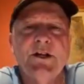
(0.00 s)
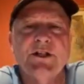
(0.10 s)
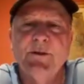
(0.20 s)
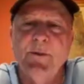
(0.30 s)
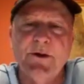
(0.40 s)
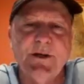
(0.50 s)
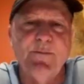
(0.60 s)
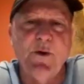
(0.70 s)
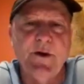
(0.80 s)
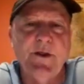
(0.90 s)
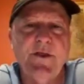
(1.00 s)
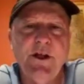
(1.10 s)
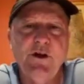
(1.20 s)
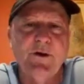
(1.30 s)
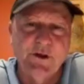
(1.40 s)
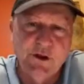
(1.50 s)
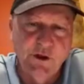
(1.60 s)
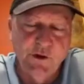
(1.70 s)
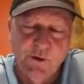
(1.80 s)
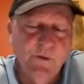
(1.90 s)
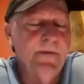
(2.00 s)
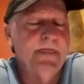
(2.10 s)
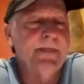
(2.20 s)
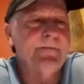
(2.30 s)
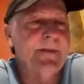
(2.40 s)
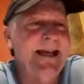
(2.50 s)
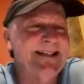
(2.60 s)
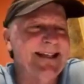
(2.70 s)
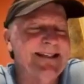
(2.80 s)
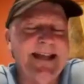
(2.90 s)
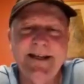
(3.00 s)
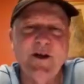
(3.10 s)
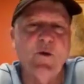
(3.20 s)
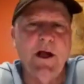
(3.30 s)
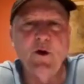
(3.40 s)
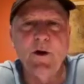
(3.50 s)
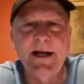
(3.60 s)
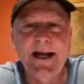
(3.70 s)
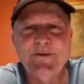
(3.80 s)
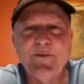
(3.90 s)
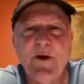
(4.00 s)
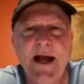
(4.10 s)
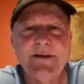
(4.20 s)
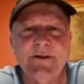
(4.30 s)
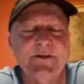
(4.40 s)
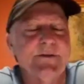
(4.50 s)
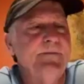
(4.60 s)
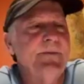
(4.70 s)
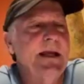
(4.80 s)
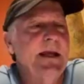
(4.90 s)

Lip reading: So the most important thing you can do is attend a well-organized practice.